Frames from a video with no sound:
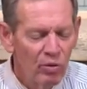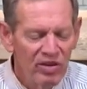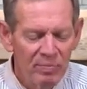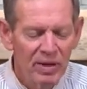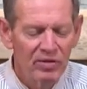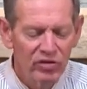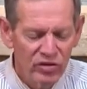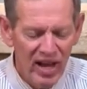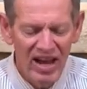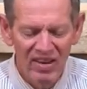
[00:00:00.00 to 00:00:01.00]
we've been
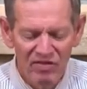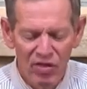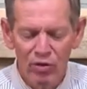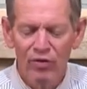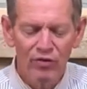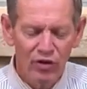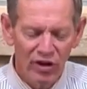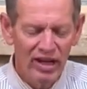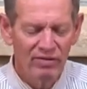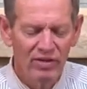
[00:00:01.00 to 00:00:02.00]
saved through
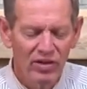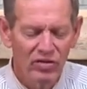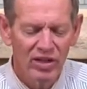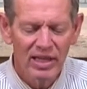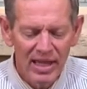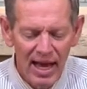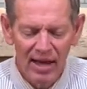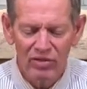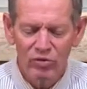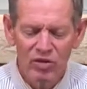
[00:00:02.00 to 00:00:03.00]
forgiveness, and
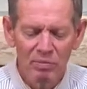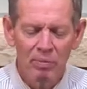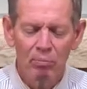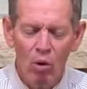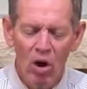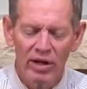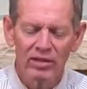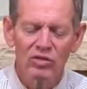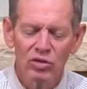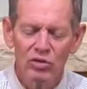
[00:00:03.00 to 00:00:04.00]
yes, we've been brought
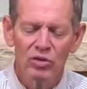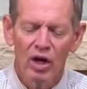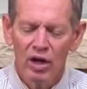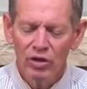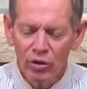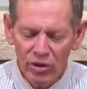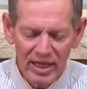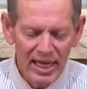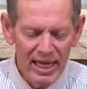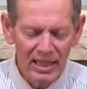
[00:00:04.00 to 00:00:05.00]
into your
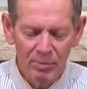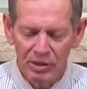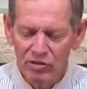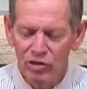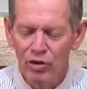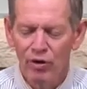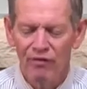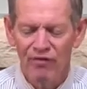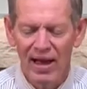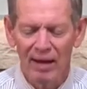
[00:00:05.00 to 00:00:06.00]
kingdom, into your
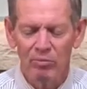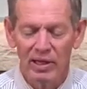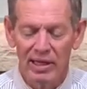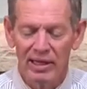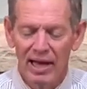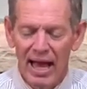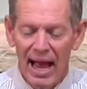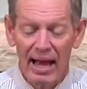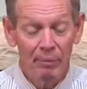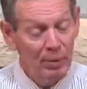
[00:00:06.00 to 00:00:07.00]
family,
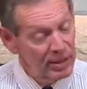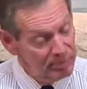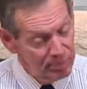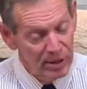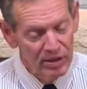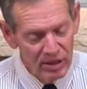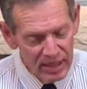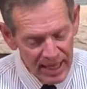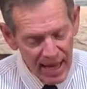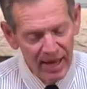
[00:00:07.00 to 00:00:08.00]
but
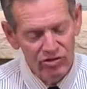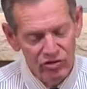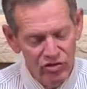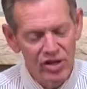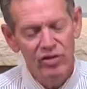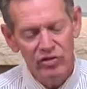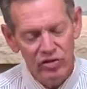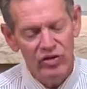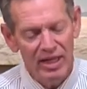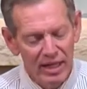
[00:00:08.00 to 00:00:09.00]
yes,
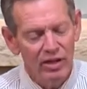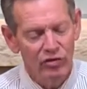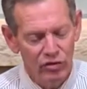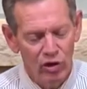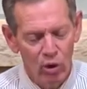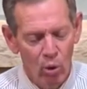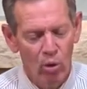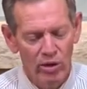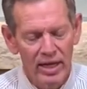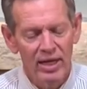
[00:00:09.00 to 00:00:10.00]
Jesus is
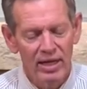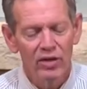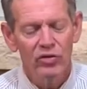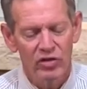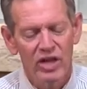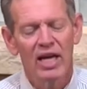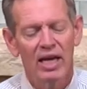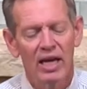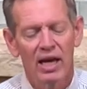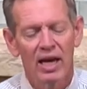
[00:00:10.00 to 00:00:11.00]
Lord. He is
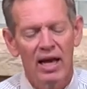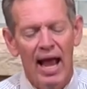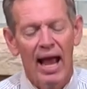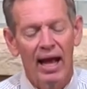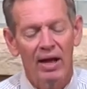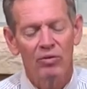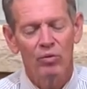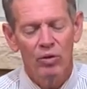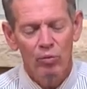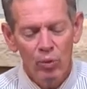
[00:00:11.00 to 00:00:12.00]
King.
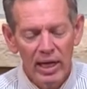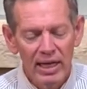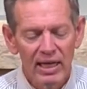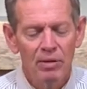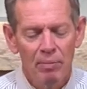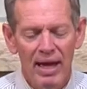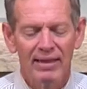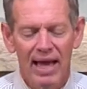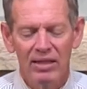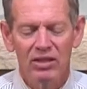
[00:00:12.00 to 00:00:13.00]
And we need to
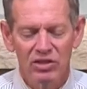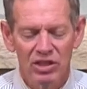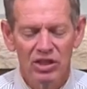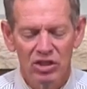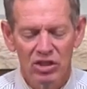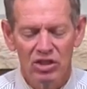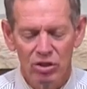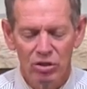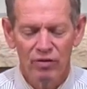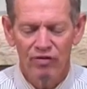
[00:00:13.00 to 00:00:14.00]
make that decision
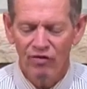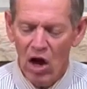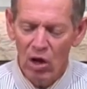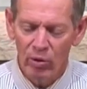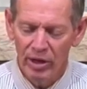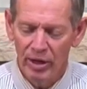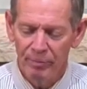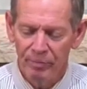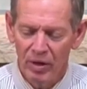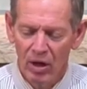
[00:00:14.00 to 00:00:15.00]
to follow
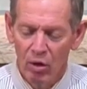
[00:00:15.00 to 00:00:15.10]
him.